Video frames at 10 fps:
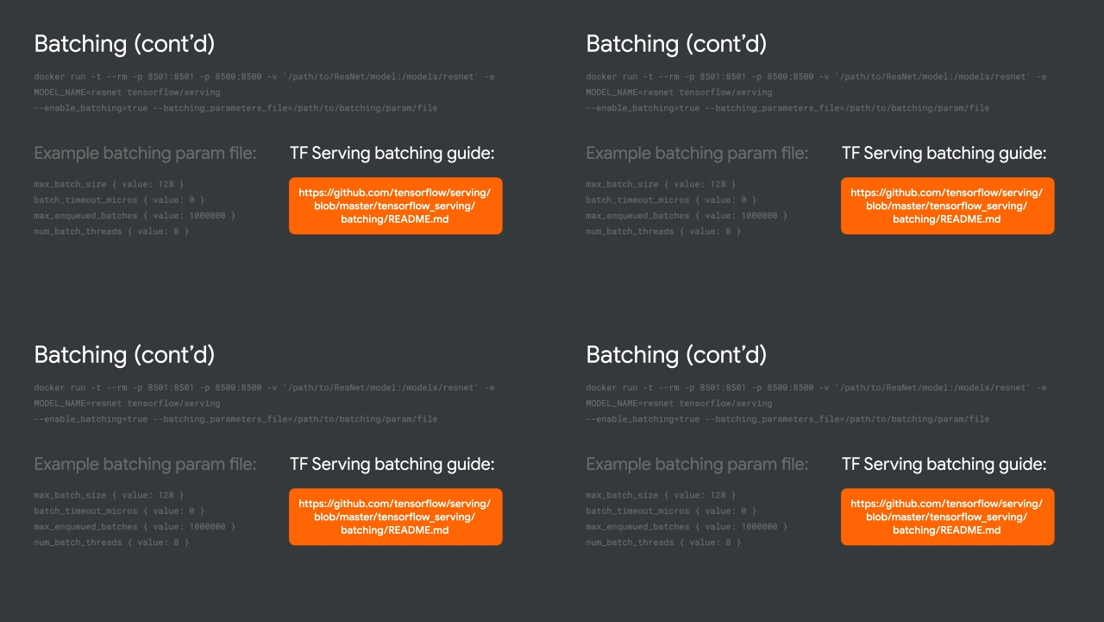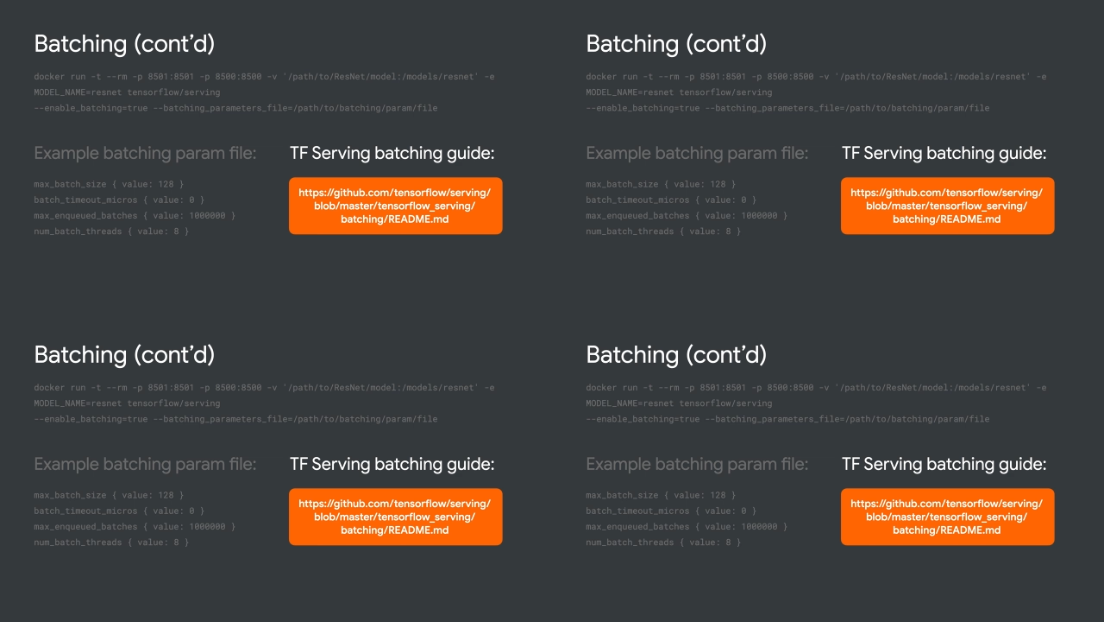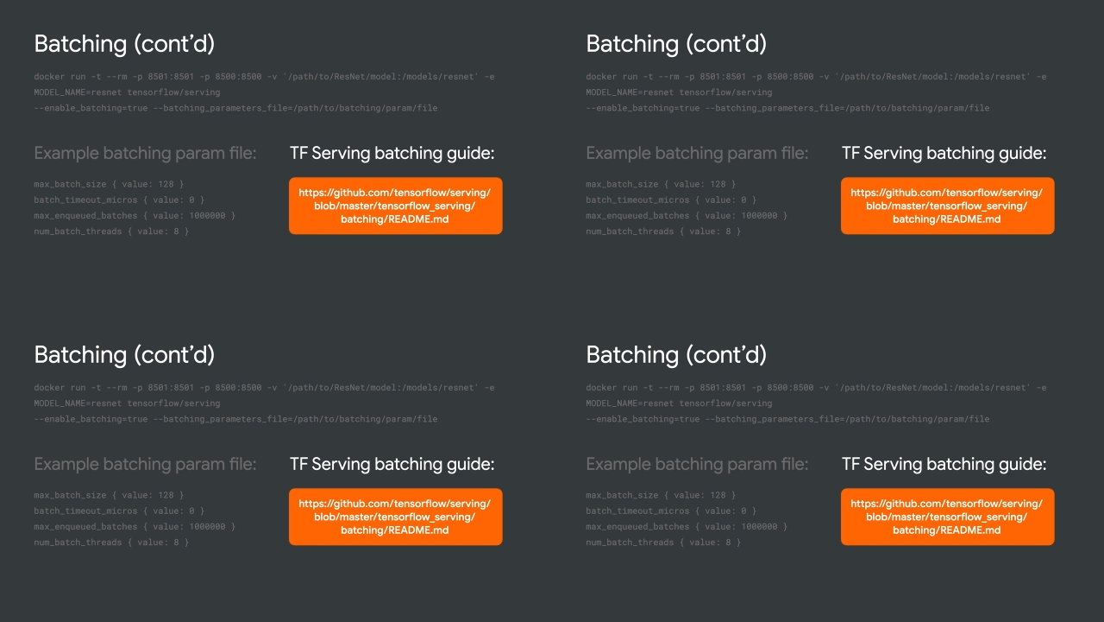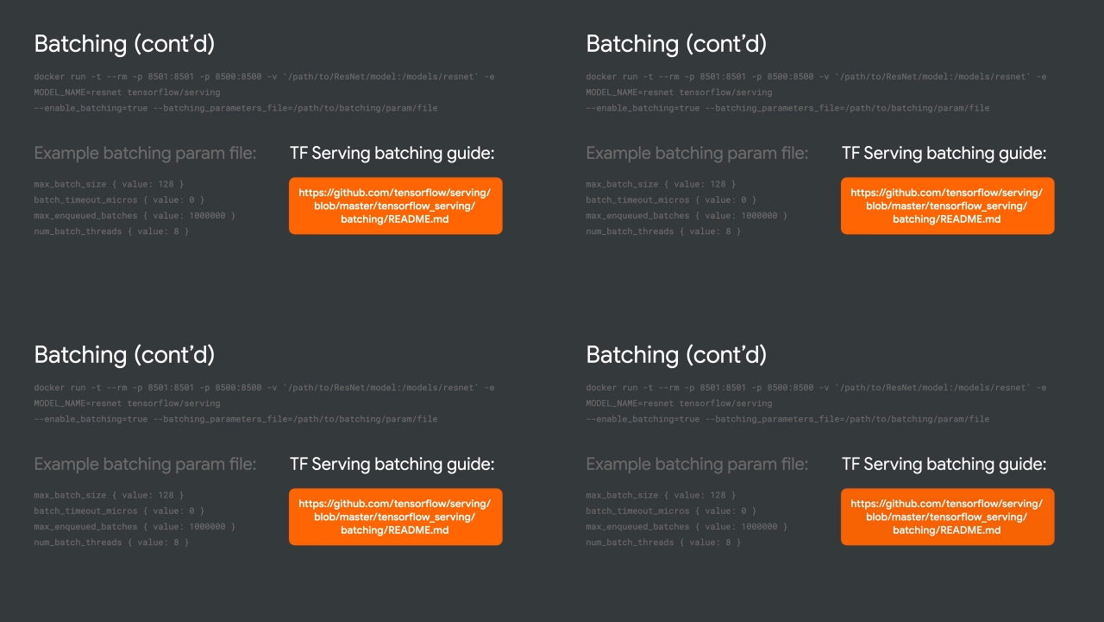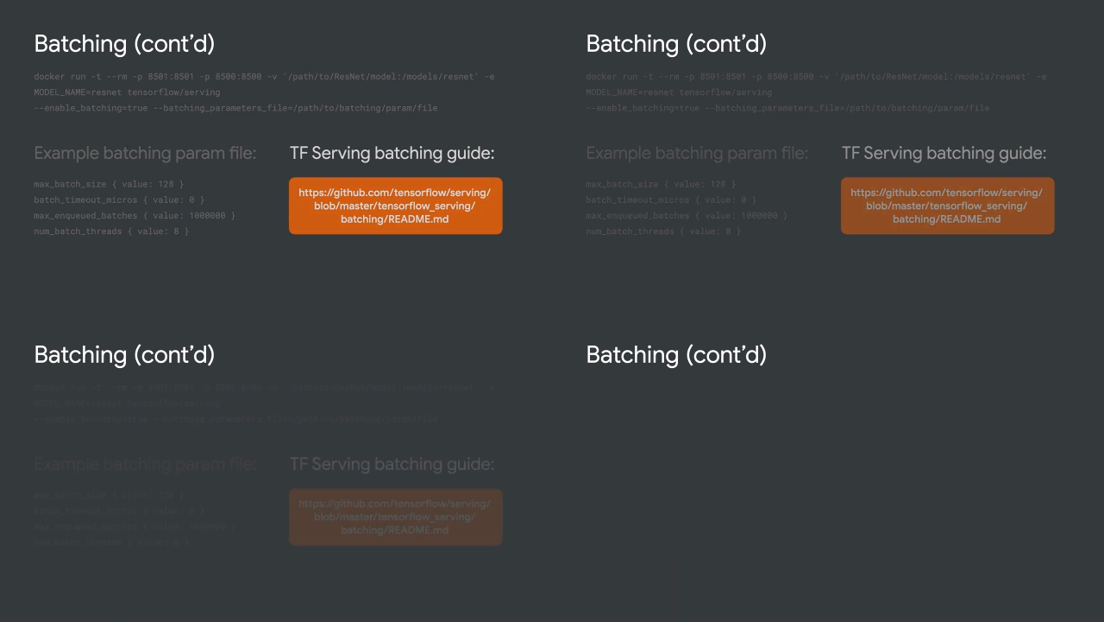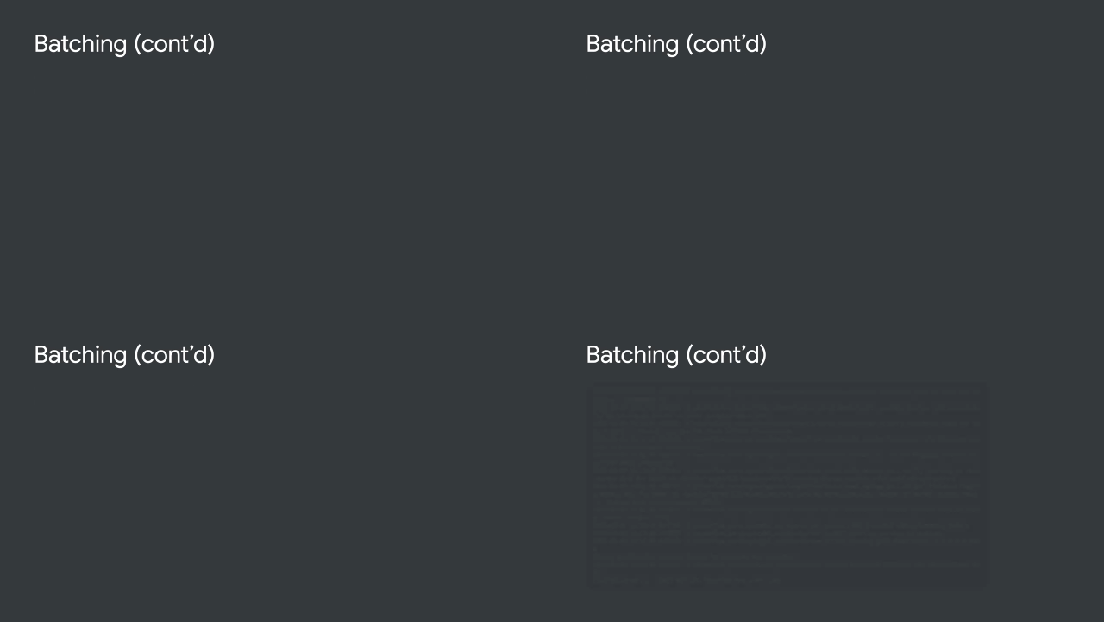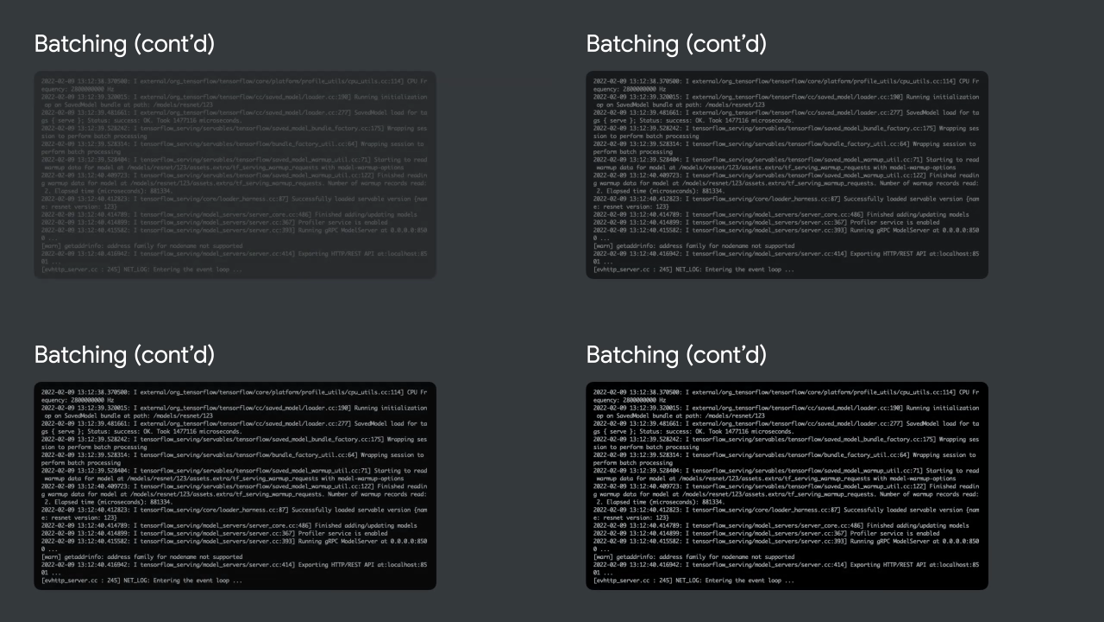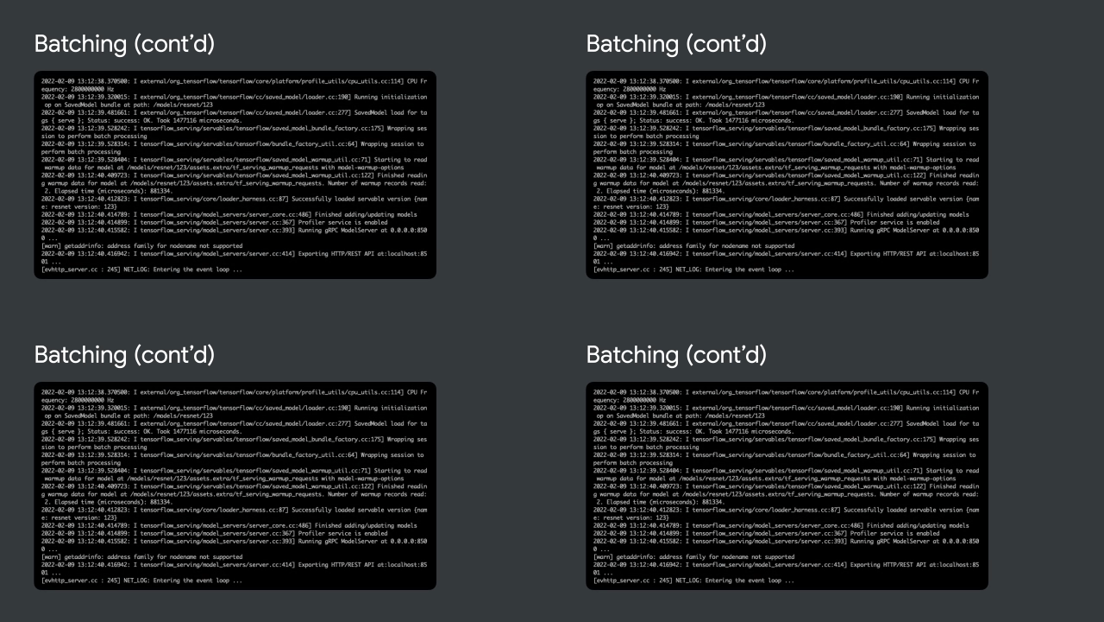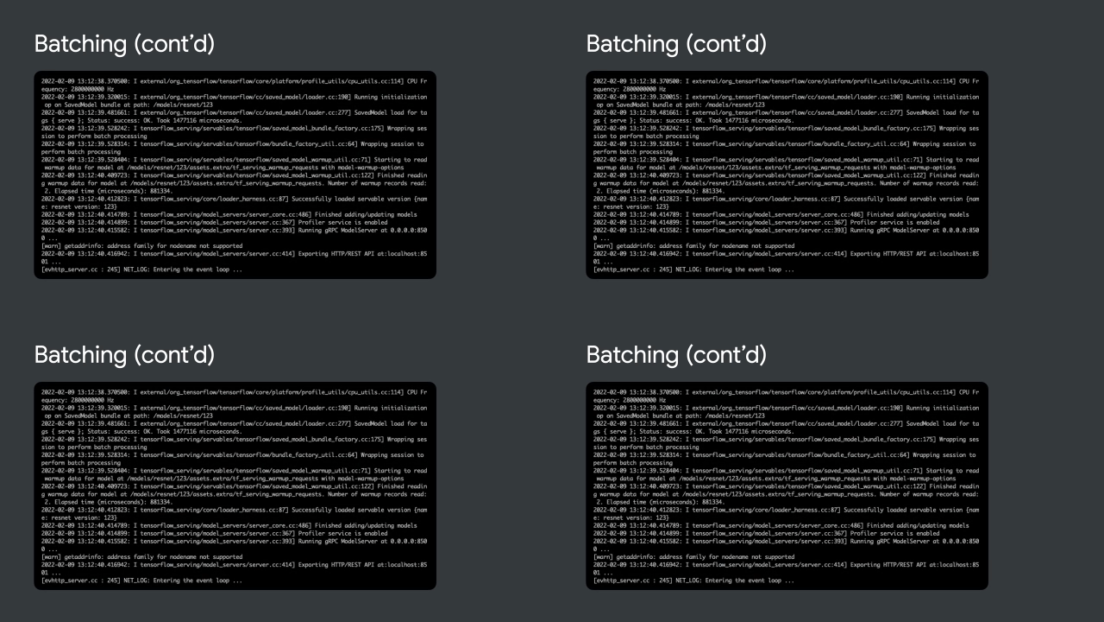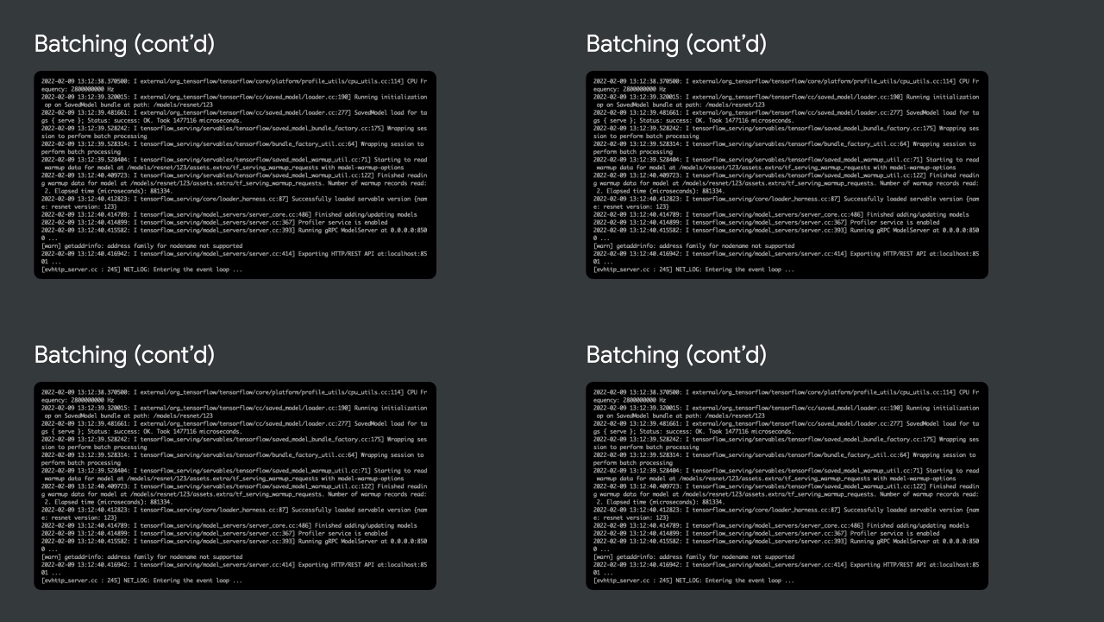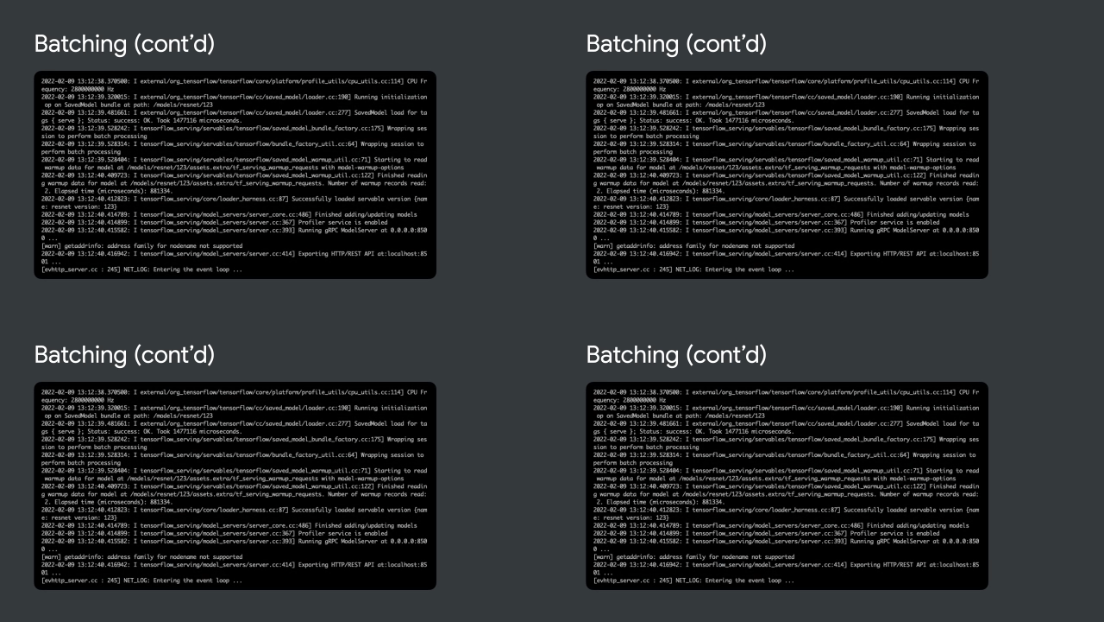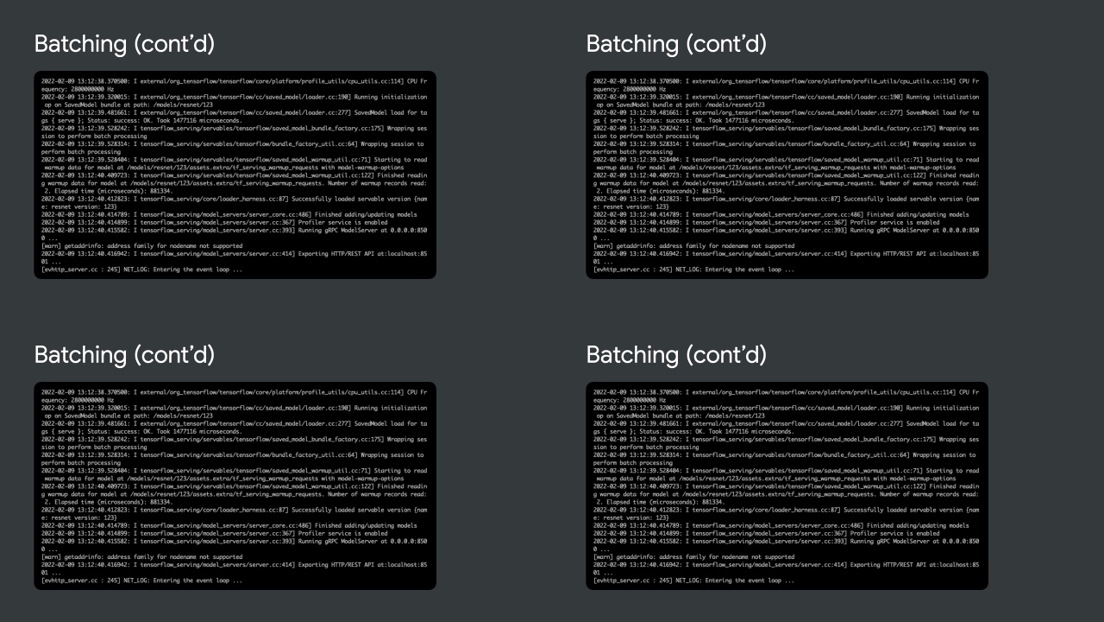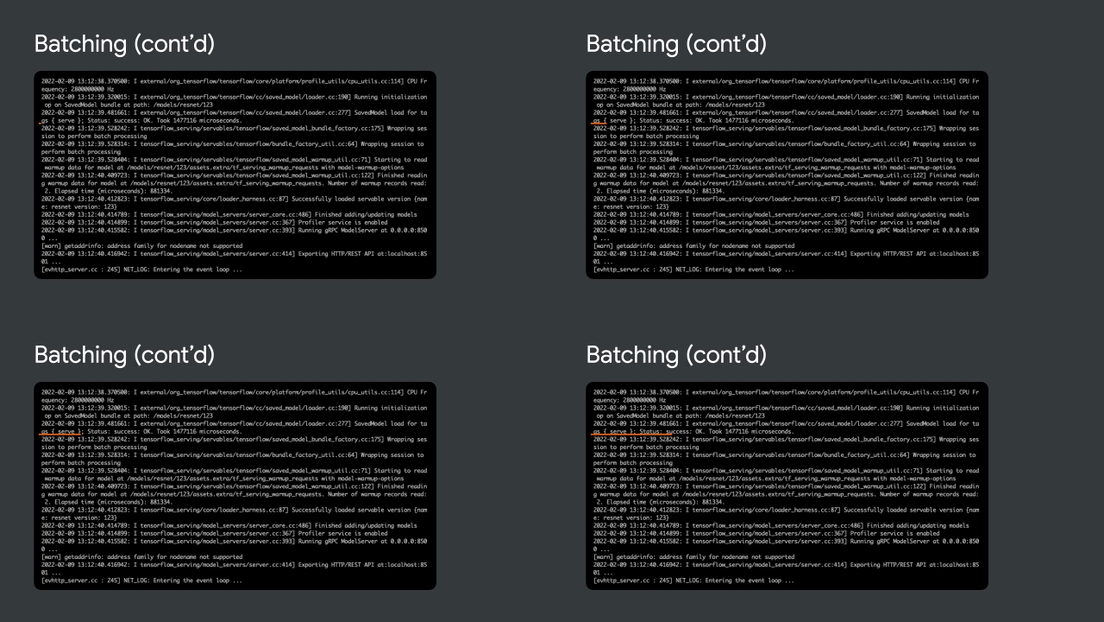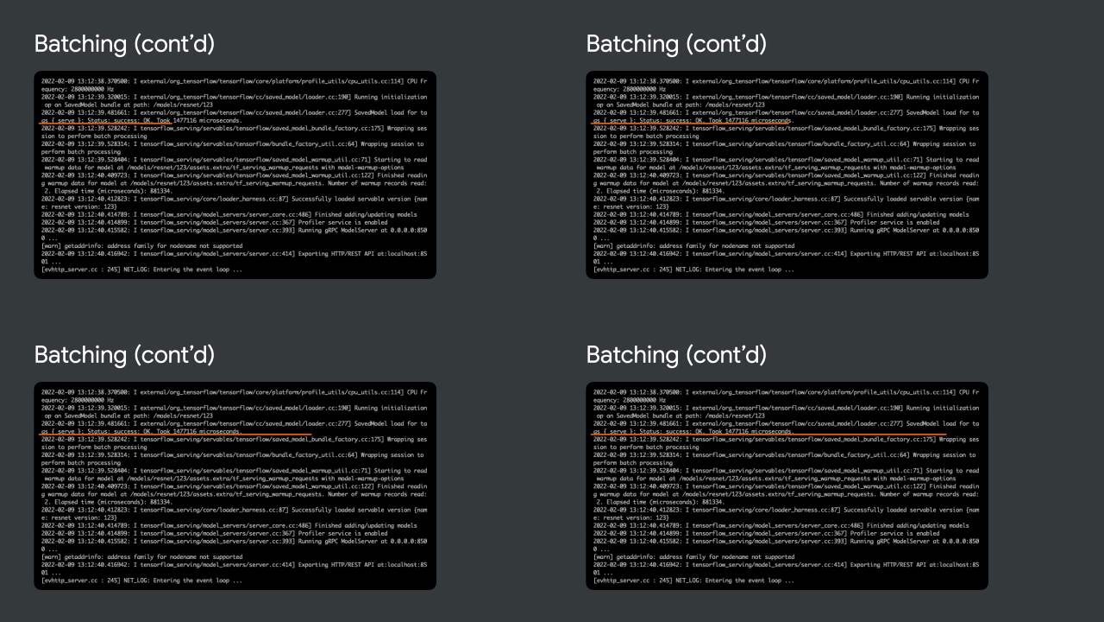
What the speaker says: (no speaker visible)